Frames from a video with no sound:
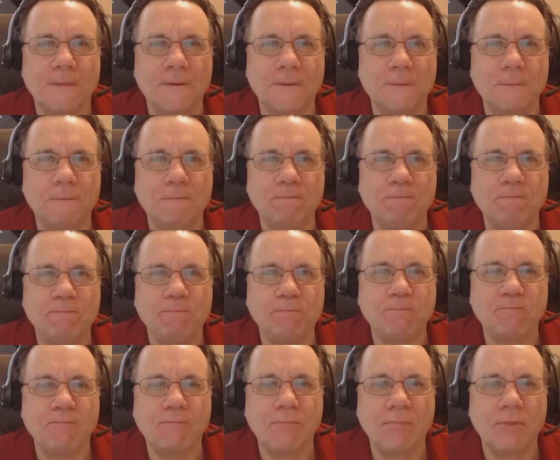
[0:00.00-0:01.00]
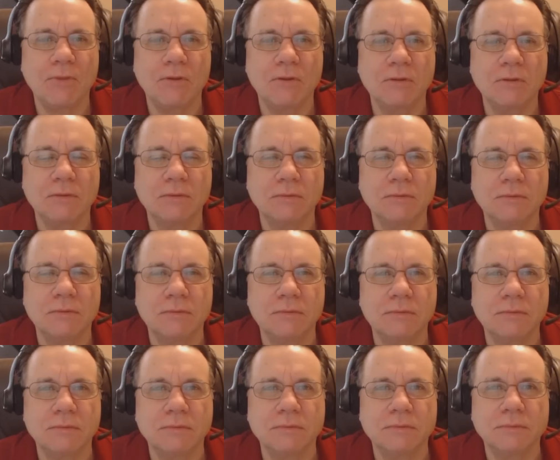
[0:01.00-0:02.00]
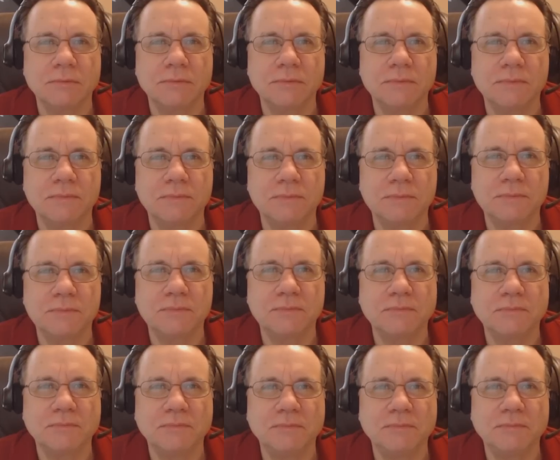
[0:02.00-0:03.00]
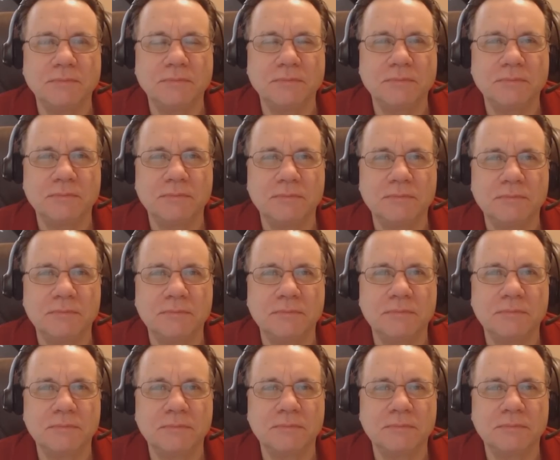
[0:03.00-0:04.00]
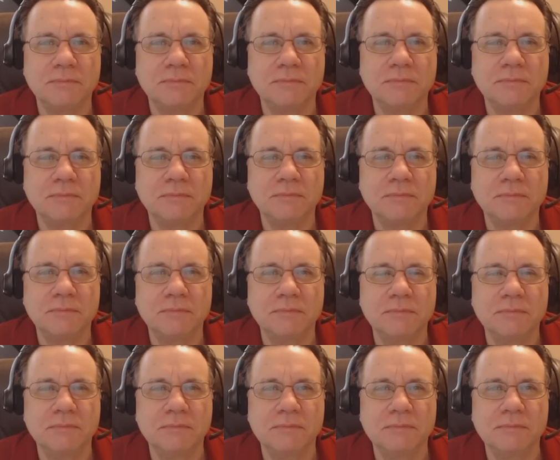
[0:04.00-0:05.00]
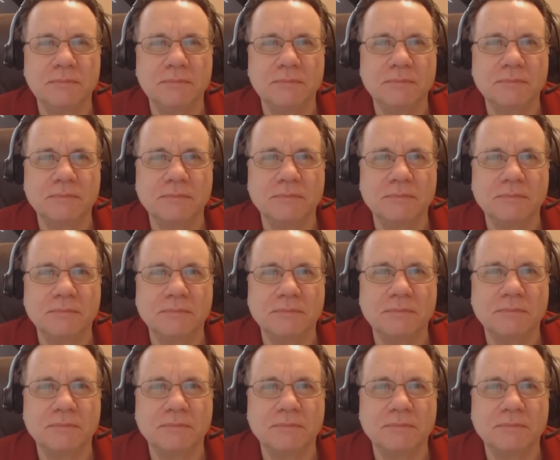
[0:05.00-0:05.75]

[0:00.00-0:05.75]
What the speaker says: The person shown says nothing.